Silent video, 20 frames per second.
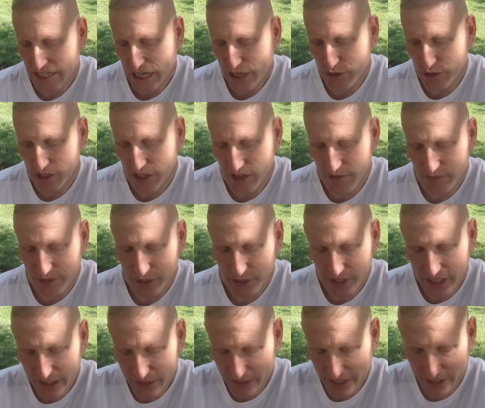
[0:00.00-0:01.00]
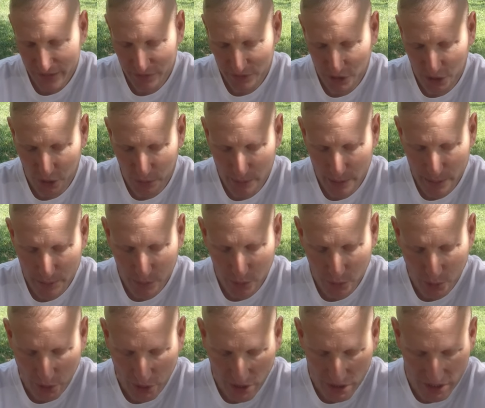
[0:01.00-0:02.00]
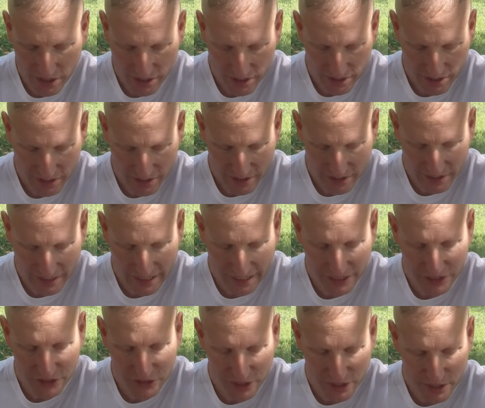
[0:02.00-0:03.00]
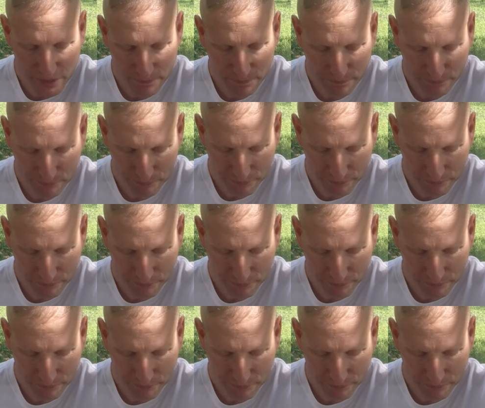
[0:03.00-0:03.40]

I, I figured I would give a little bit more extra.